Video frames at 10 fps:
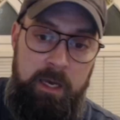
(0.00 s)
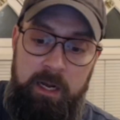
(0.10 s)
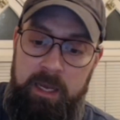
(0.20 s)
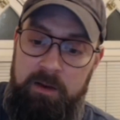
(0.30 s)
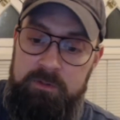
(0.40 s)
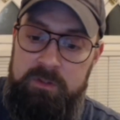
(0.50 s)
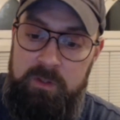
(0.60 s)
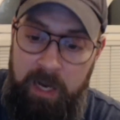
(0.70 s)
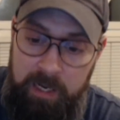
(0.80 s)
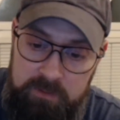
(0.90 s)
I have to
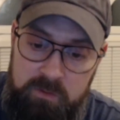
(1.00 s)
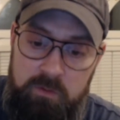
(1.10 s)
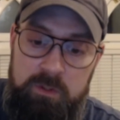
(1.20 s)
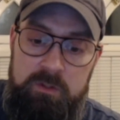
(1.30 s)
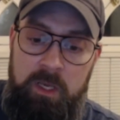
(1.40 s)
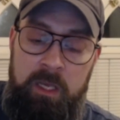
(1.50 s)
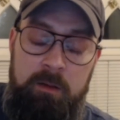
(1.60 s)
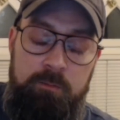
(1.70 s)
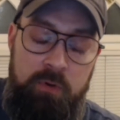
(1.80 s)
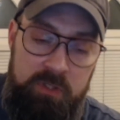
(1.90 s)
unscrew the tank,
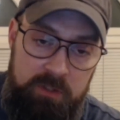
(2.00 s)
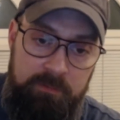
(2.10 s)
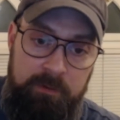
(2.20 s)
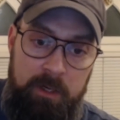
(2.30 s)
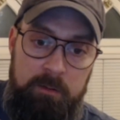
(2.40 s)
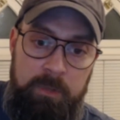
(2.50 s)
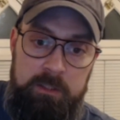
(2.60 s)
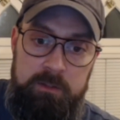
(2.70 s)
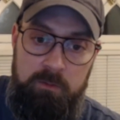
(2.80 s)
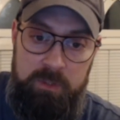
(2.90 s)
push the fire button
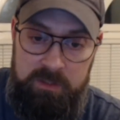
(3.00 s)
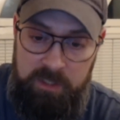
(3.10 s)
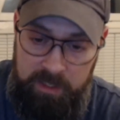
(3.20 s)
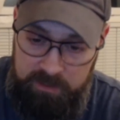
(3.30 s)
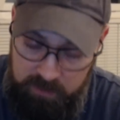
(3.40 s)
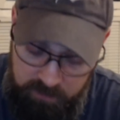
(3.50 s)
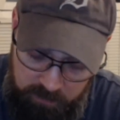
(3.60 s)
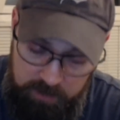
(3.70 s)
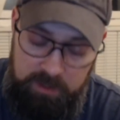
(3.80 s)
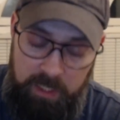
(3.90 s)
to reset it, screw
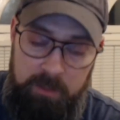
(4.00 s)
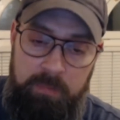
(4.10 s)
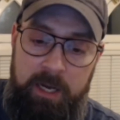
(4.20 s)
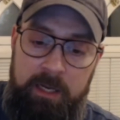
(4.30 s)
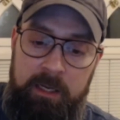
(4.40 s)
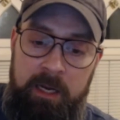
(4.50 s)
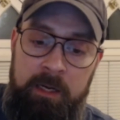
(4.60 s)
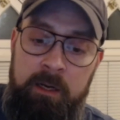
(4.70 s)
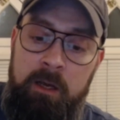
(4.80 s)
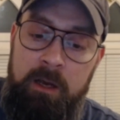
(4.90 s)
the tank back
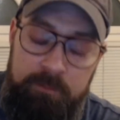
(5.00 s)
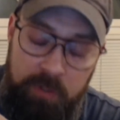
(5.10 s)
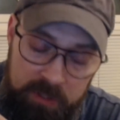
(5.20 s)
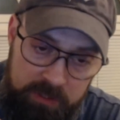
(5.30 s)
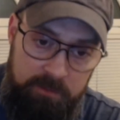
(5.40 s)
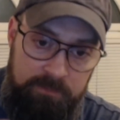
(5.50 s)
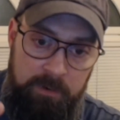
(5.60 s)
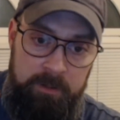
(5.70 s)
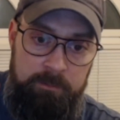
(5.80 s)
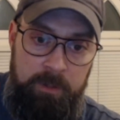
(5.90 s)
on, push the
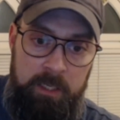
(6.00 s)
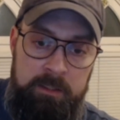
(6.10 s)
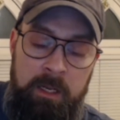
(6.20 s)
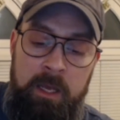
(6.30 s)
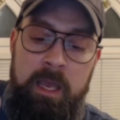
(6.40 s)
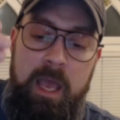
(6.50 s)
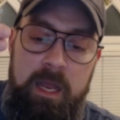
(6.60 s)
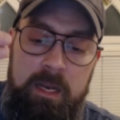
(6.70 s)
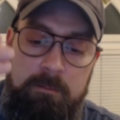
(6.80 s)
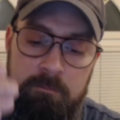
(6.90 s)
fire button, and
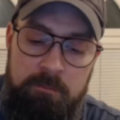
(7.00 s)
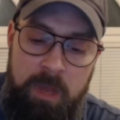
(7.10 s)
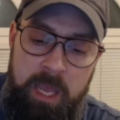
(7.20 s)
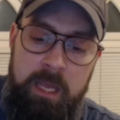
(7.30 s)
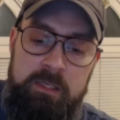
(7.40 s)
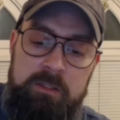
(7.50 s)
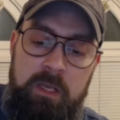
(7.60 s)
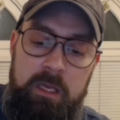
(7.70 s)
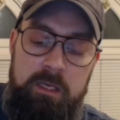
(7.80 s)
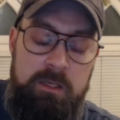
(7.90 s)
it may
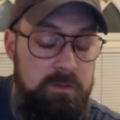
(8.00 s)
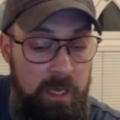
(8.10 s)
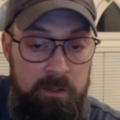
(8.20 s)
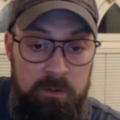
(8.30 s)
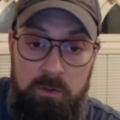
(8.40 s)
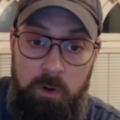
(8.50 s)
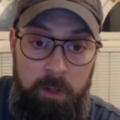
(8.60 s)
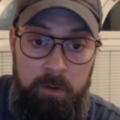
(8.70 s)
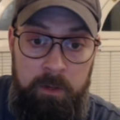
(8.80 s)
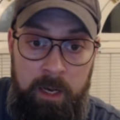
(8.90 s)
say, is that a new coil
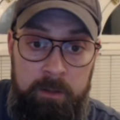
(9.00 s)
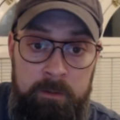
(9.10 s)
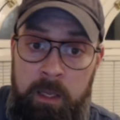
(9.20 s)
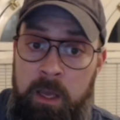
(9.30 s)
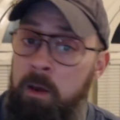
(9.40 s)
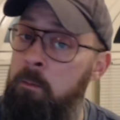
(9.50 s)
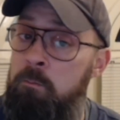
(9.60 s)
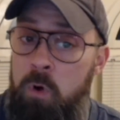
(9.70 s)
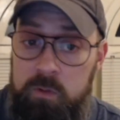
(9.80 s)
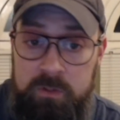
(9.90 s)
or not?
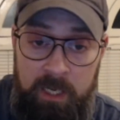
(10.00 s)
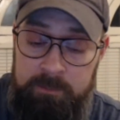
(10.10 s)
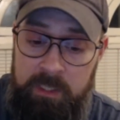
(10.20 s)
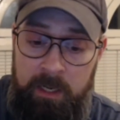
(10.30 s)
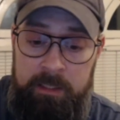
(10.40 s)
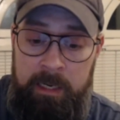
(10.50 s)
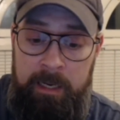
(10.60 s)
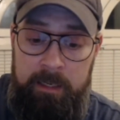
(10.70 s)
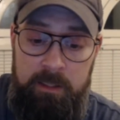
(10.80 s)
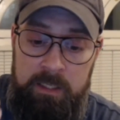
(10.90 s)
Most times out of
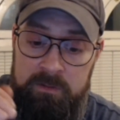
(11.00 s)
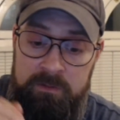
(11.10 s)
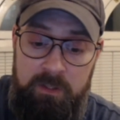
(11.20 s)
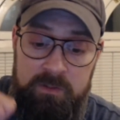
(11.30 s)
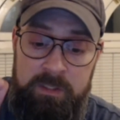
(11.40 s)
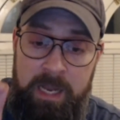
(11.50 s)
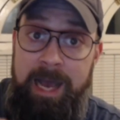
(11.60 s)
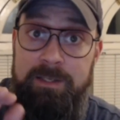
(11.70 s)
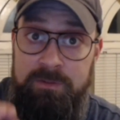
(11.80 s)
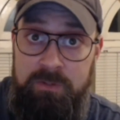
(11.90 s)
not, it does
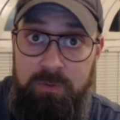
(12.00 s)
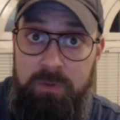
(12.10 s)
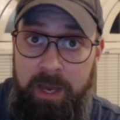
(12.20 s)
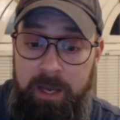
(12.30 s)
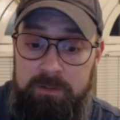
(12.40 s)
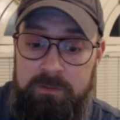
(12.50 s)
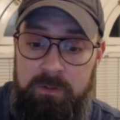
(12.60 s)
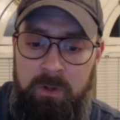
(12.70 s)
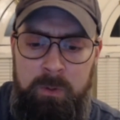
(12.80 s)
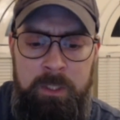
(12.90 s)
not do that.
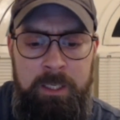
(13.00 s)
So